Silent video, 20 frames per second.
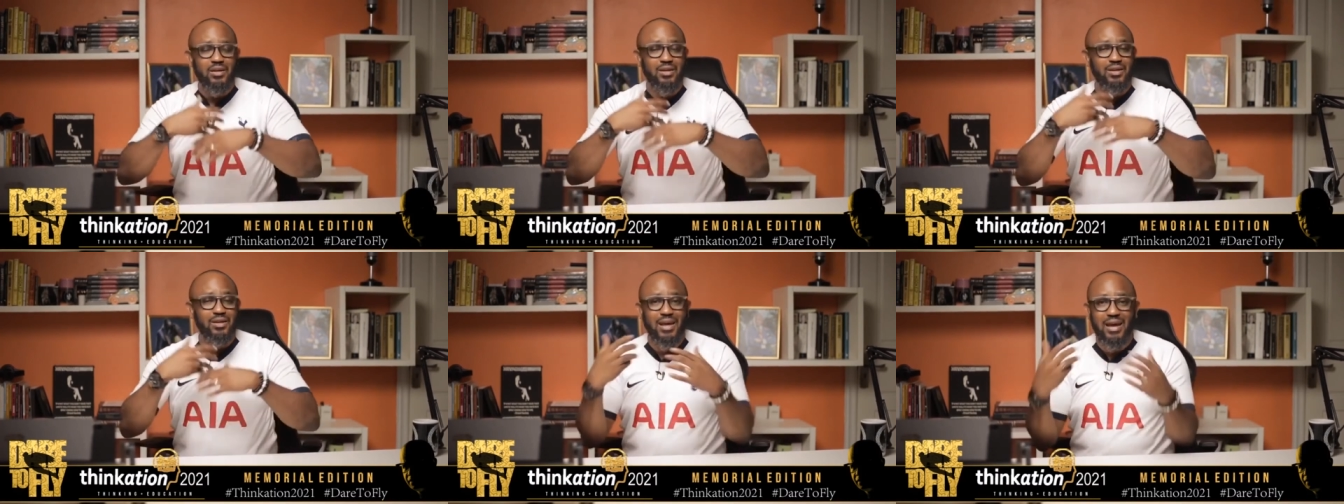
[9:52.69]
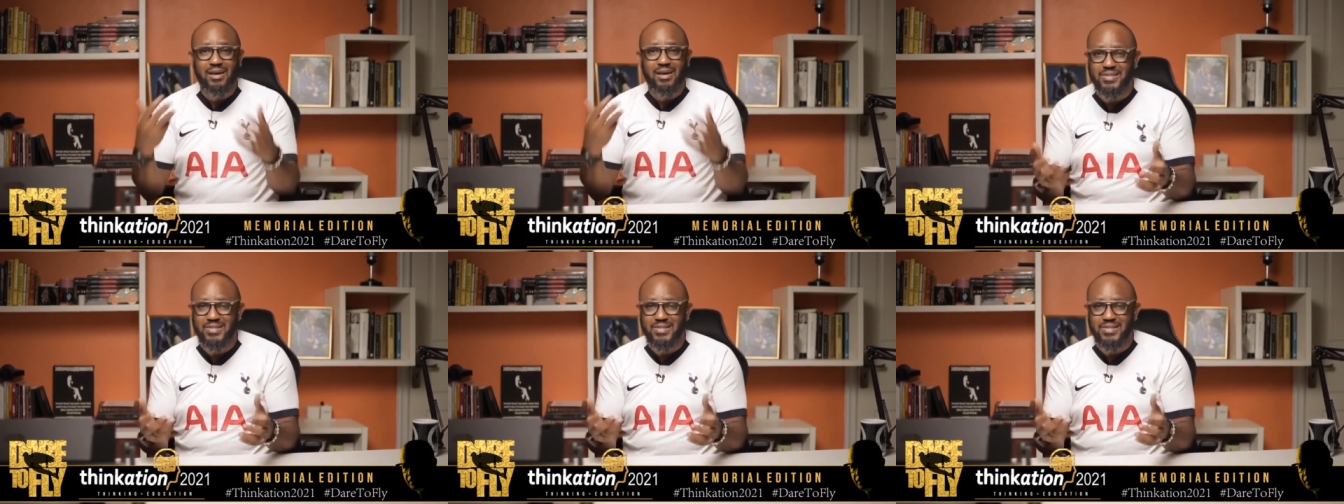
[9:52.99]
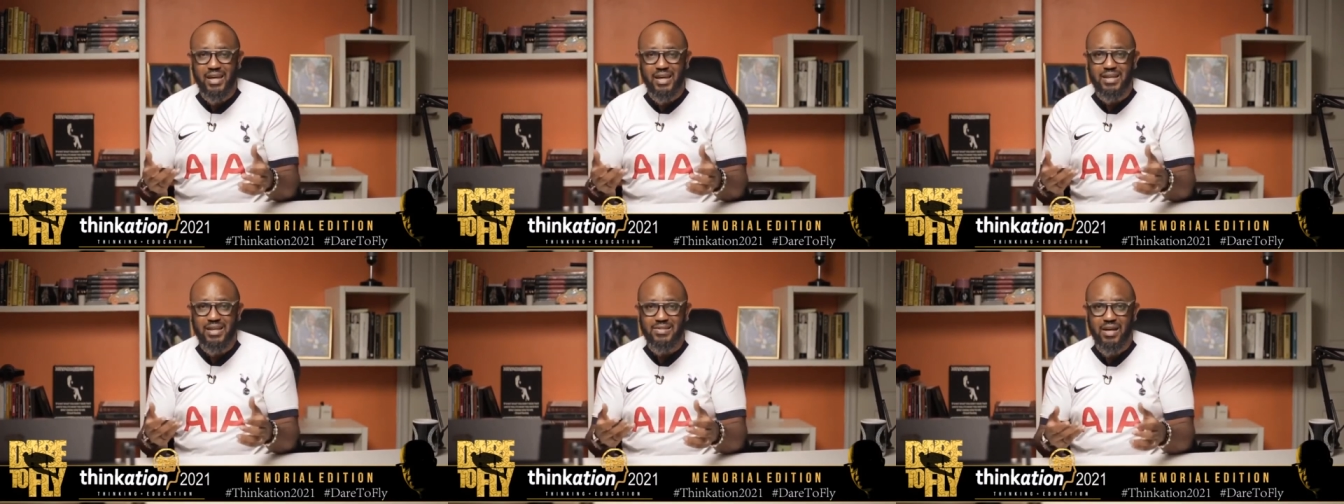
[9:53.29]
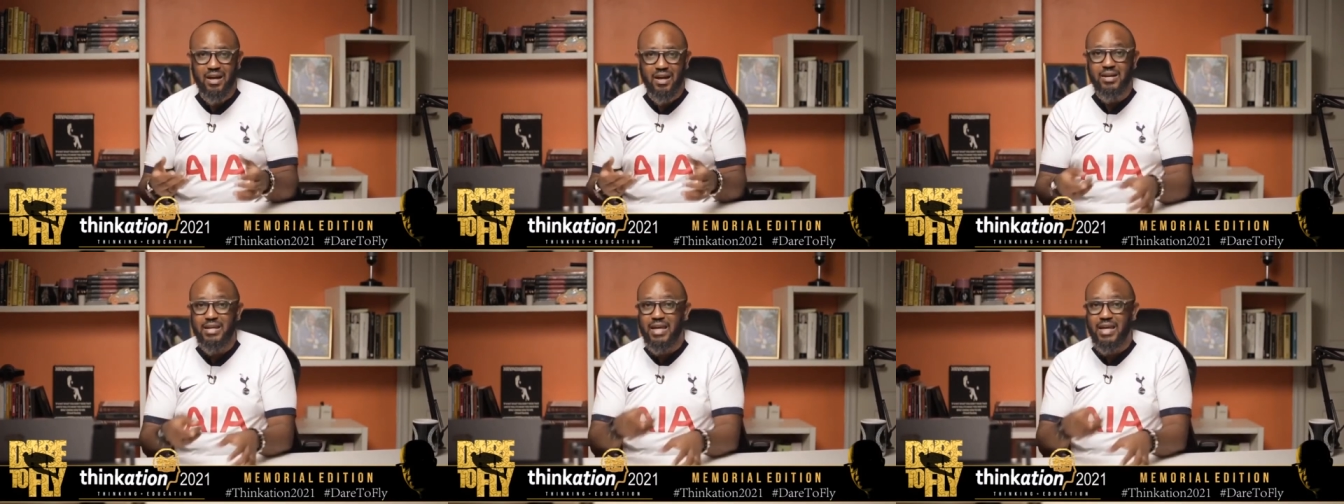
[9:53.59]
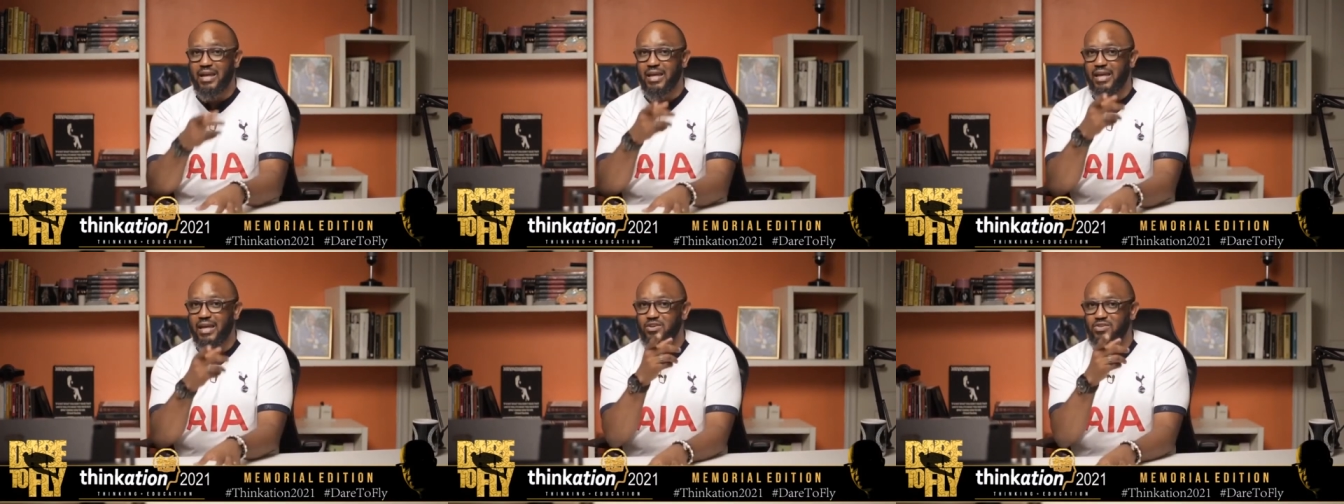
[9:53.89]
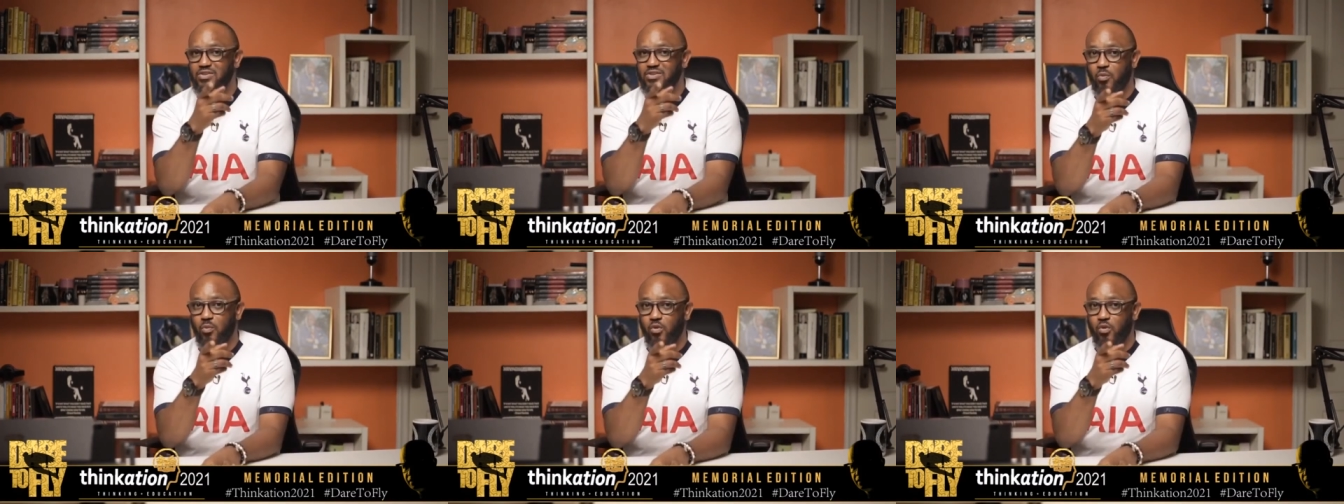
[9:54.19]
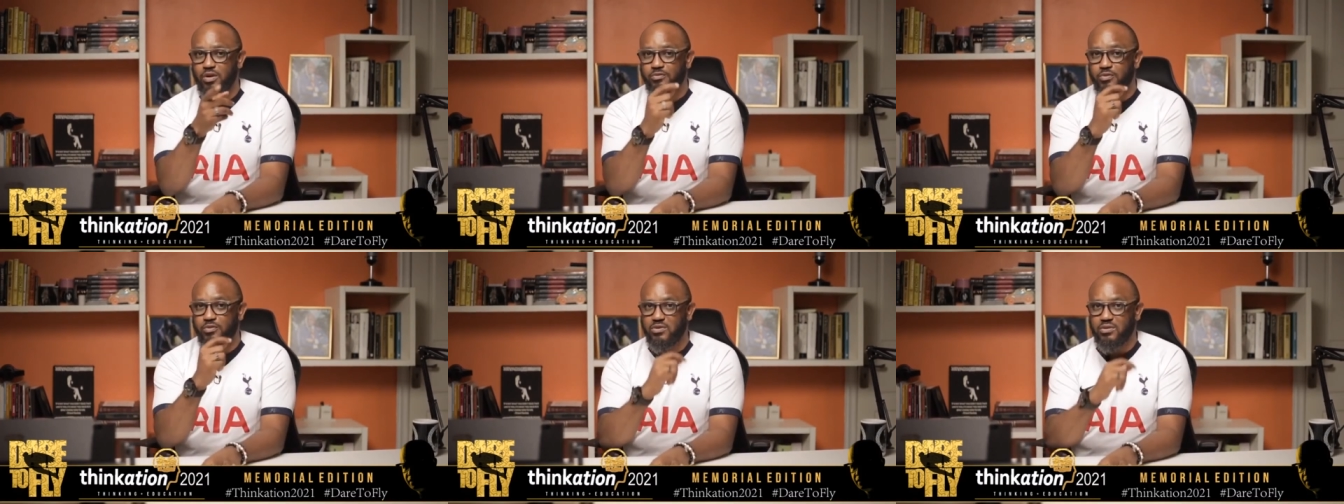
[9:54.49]
Goliath is getting tired, and here's the
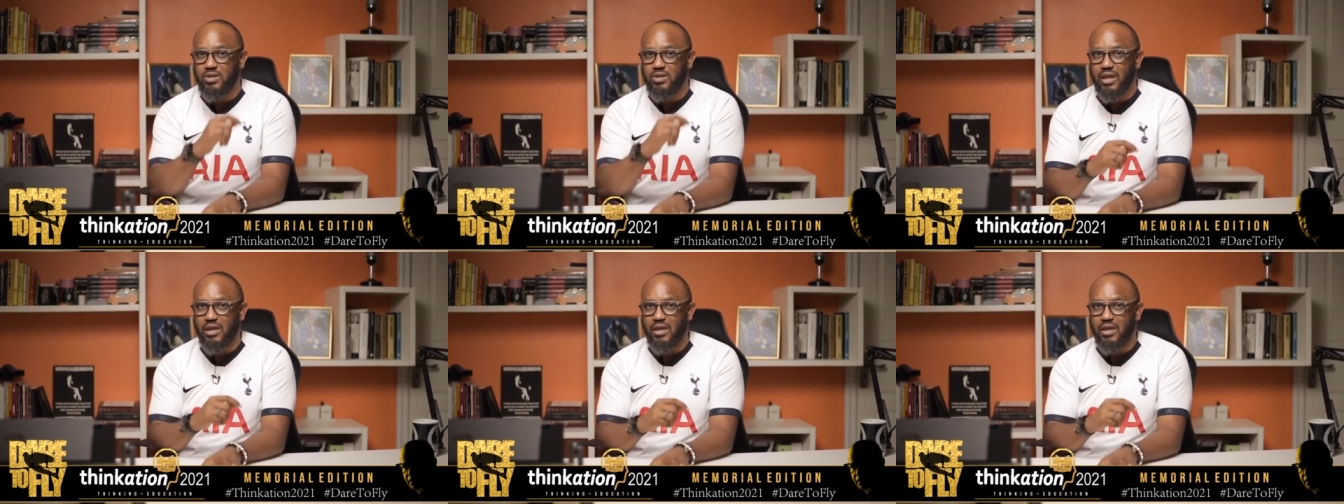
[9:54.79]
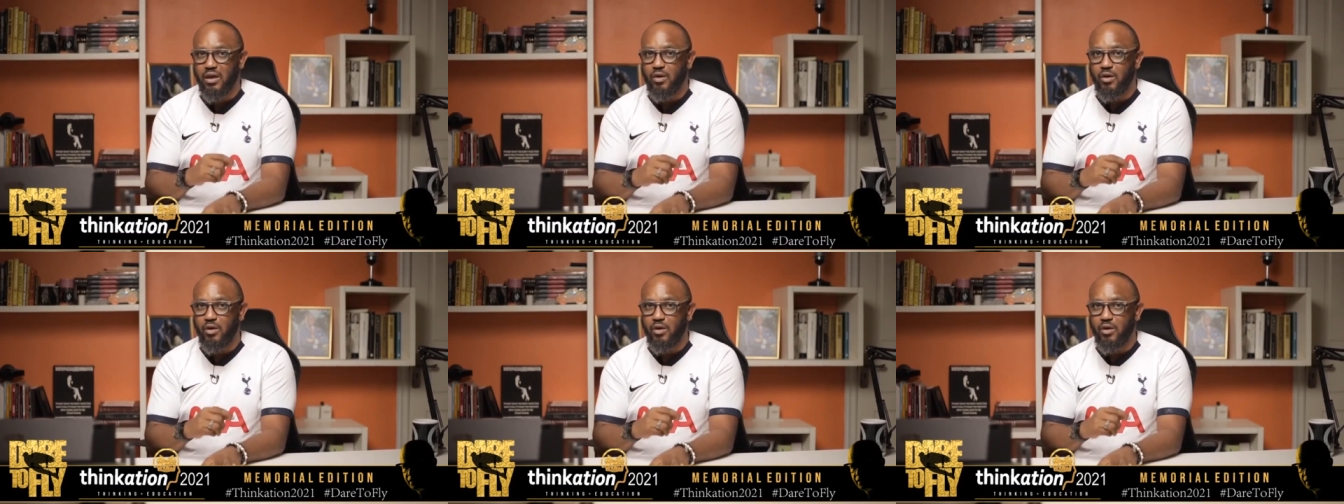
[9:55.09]
wonderful thing.